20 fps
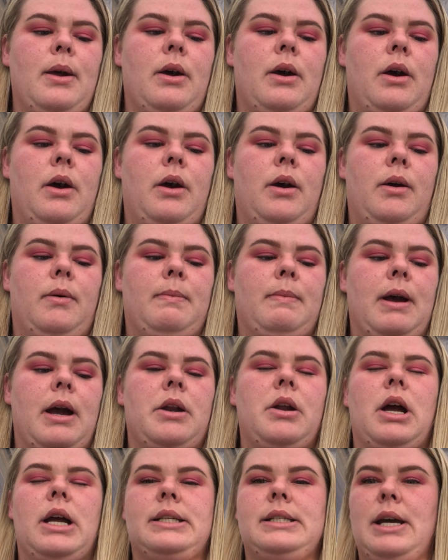And
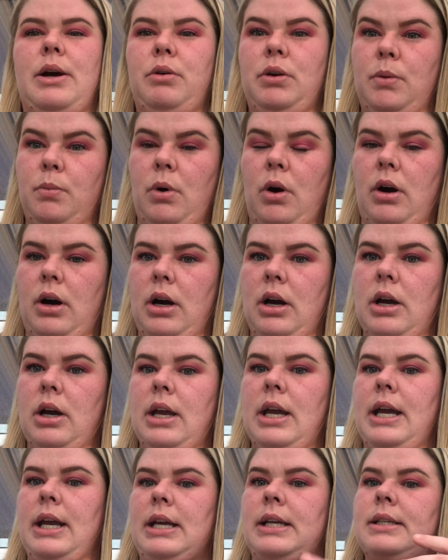I tell you what,
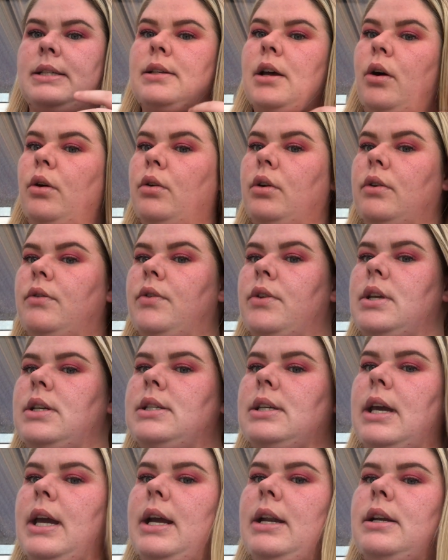it is so good for the
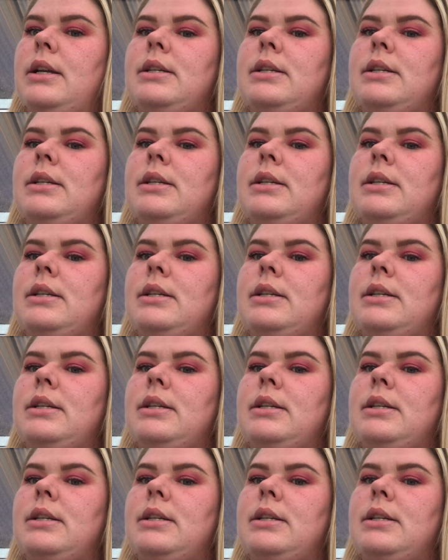skin,